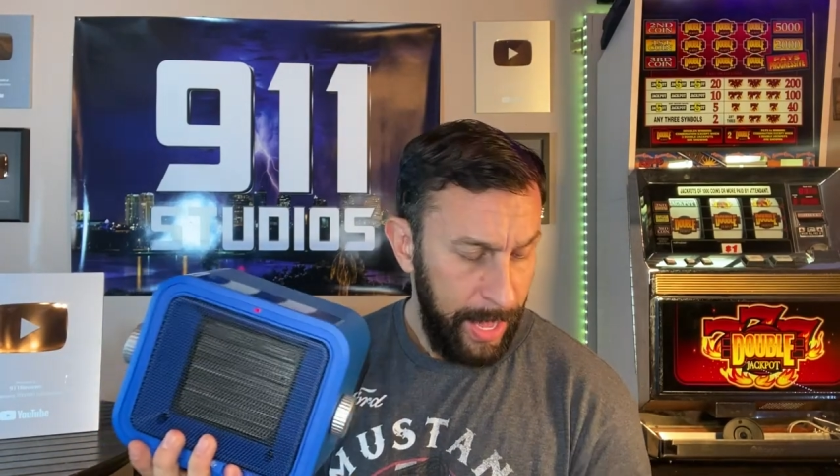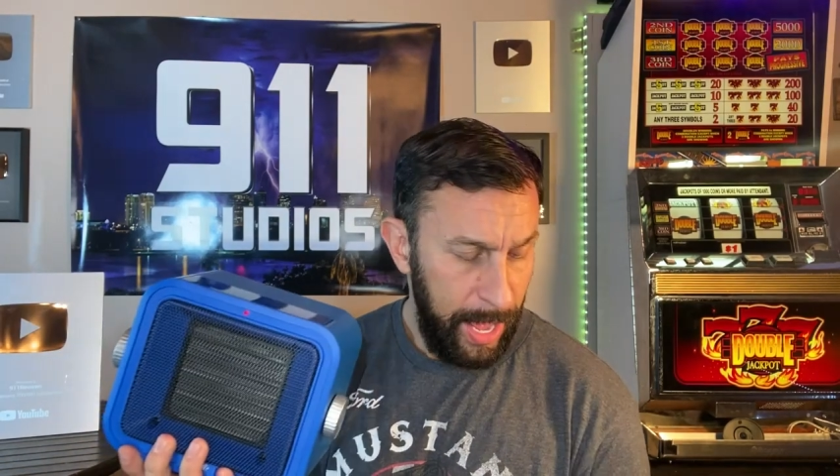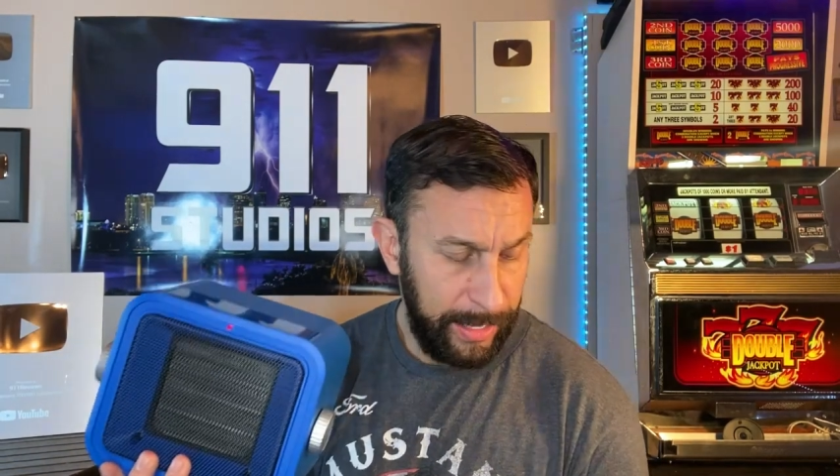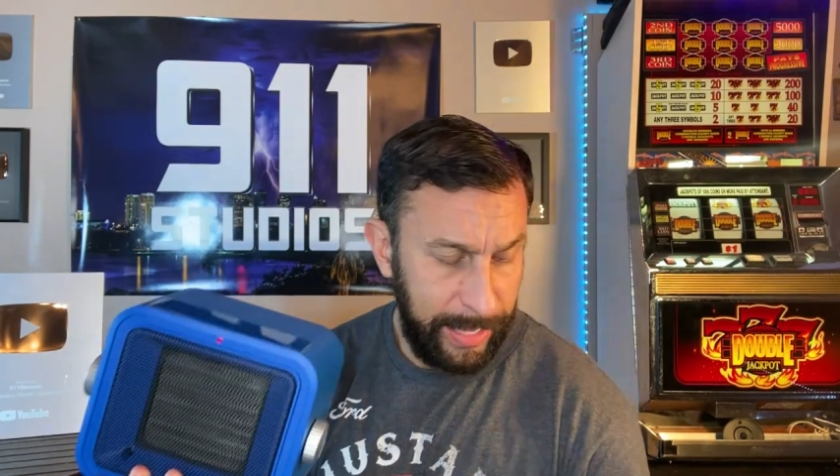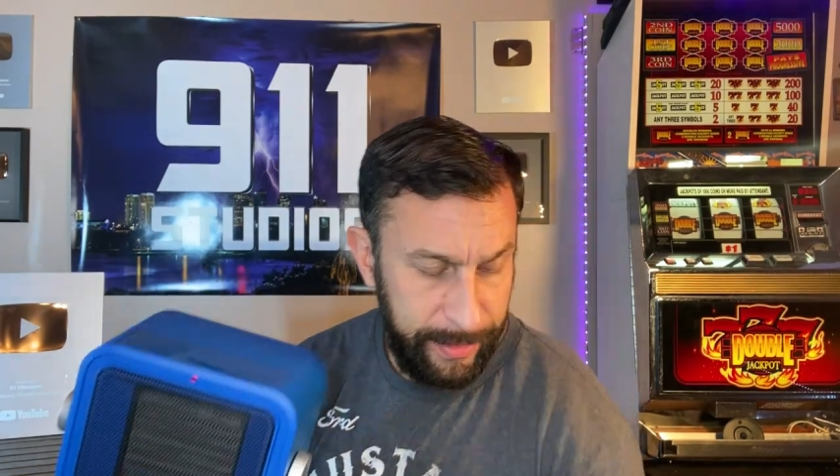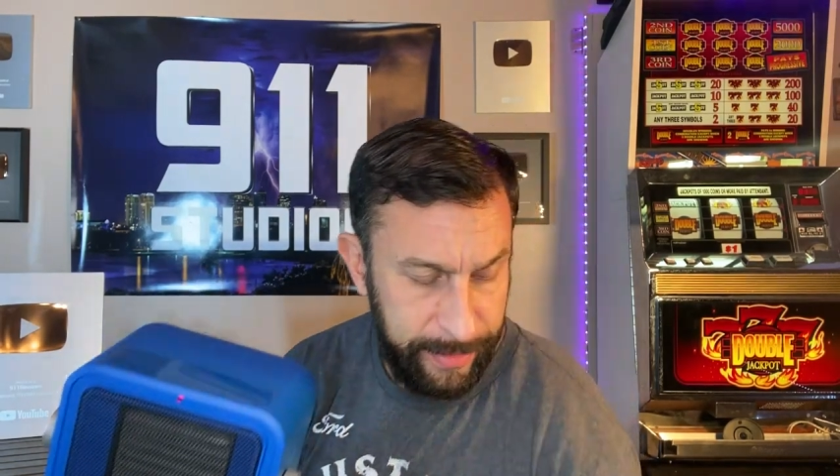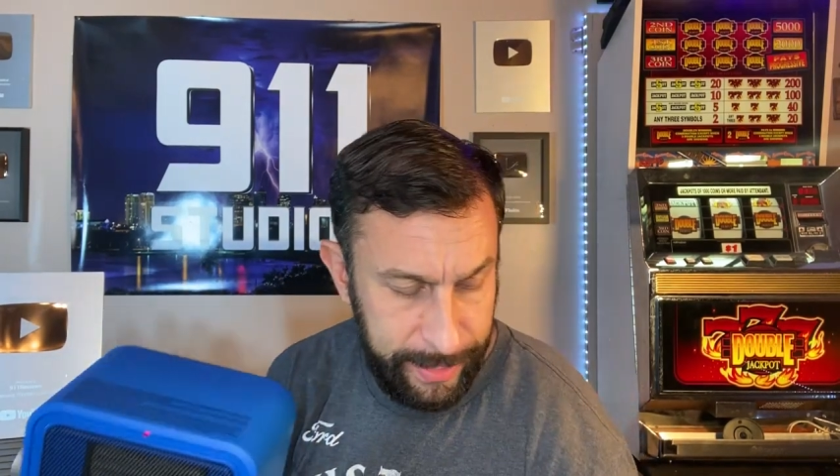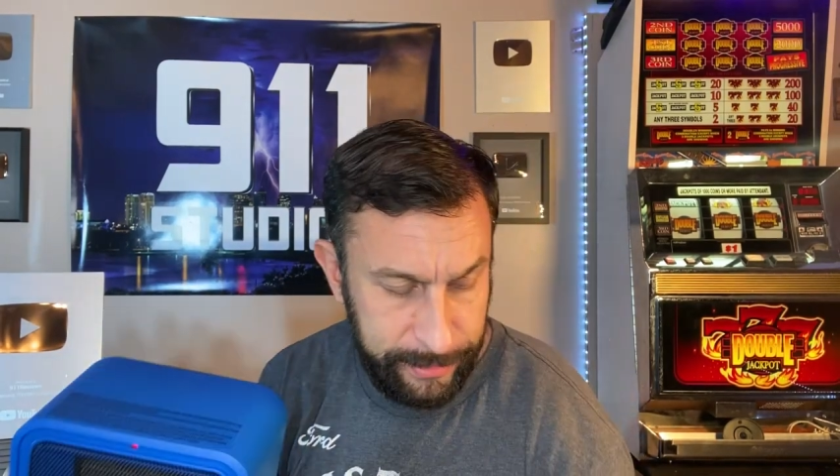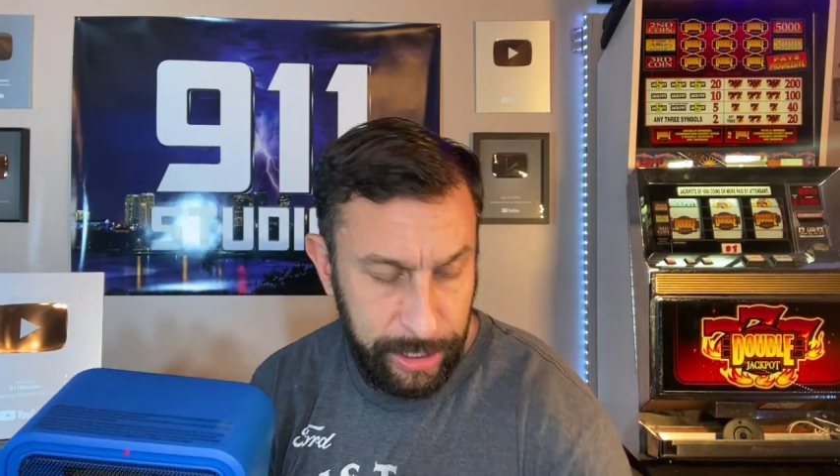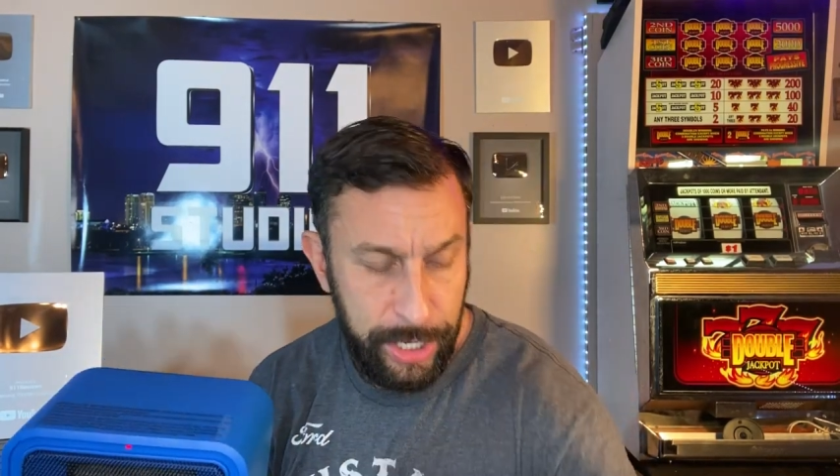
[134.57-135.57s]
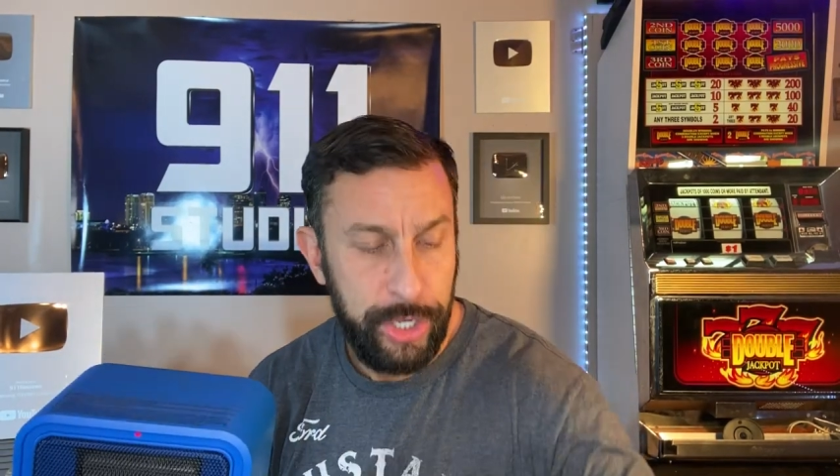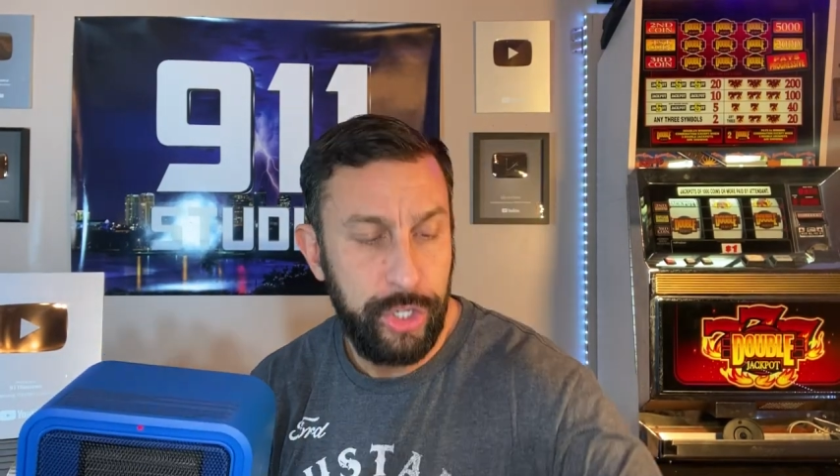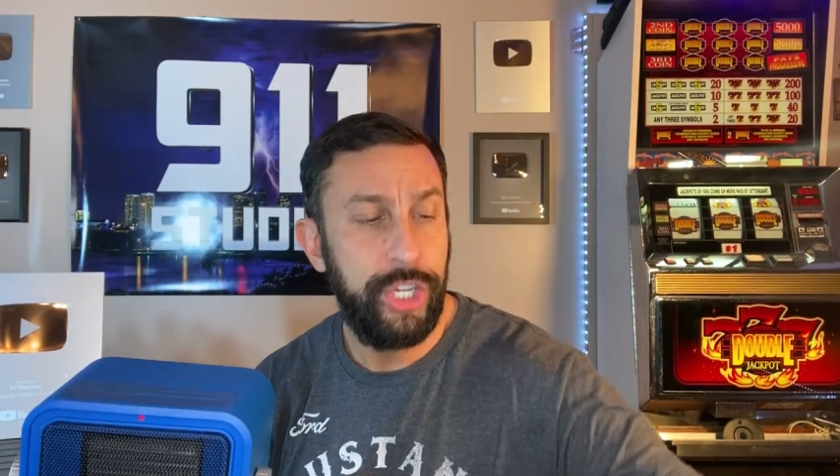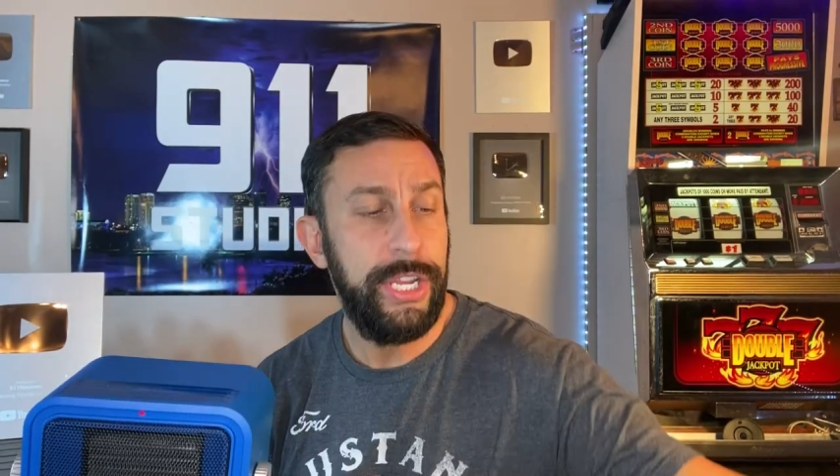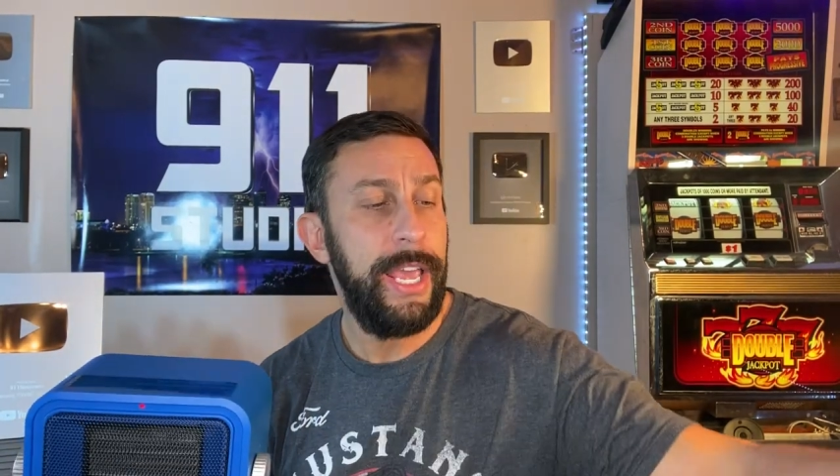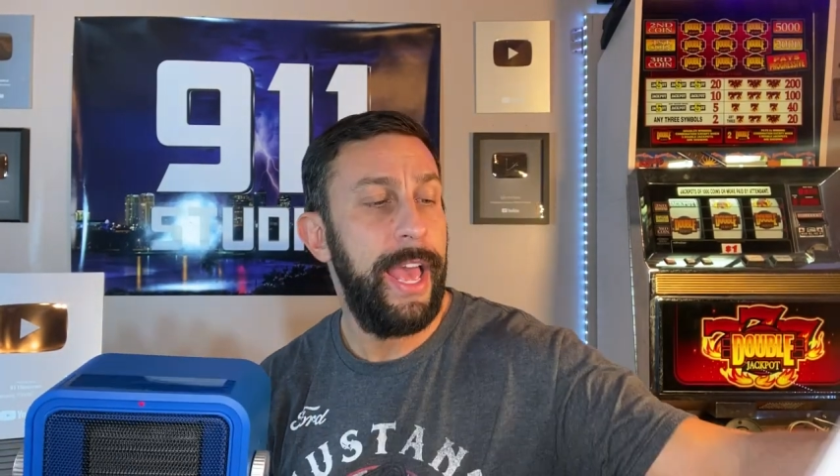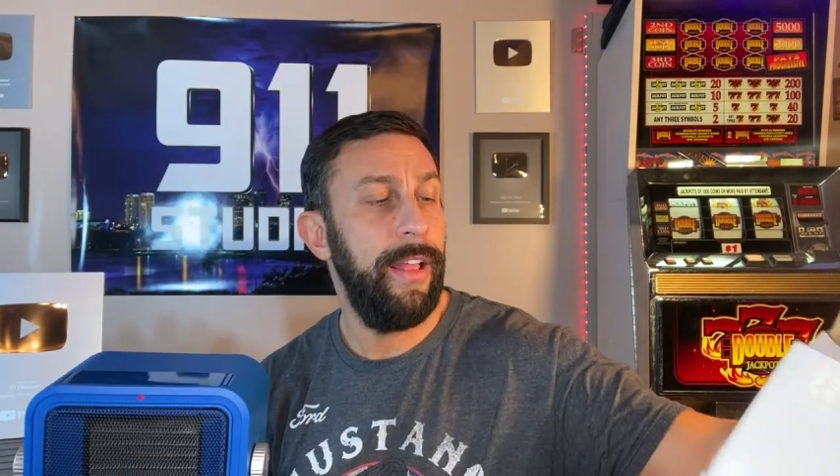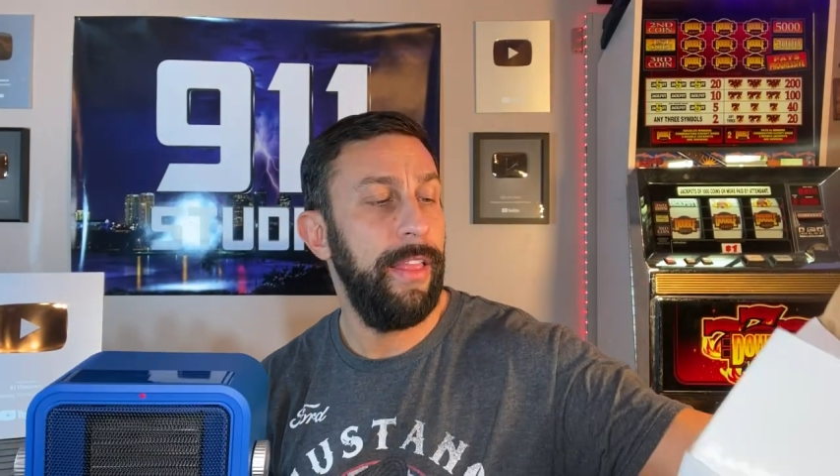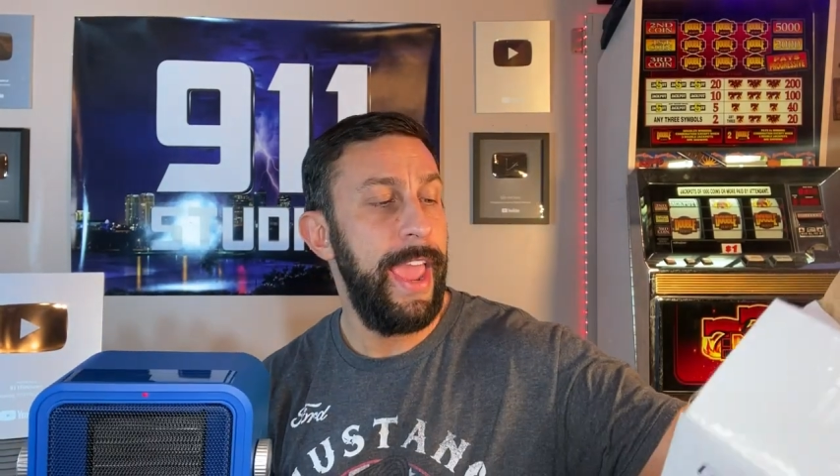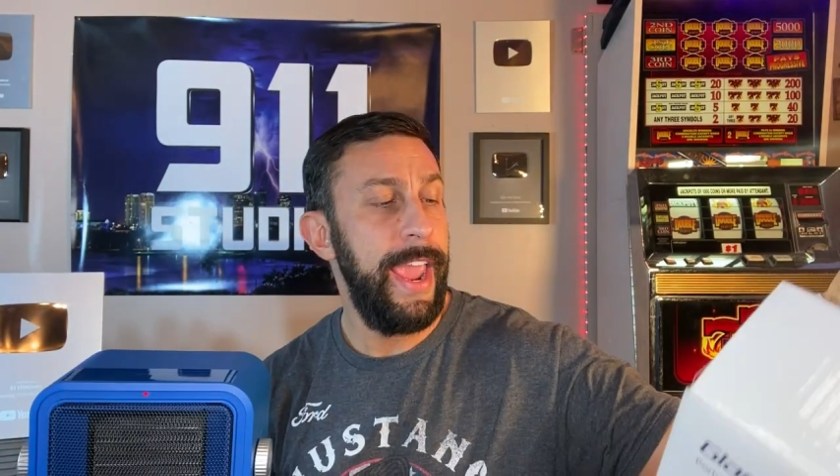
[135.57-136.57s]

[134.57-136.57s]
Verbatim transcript: Again, that's G L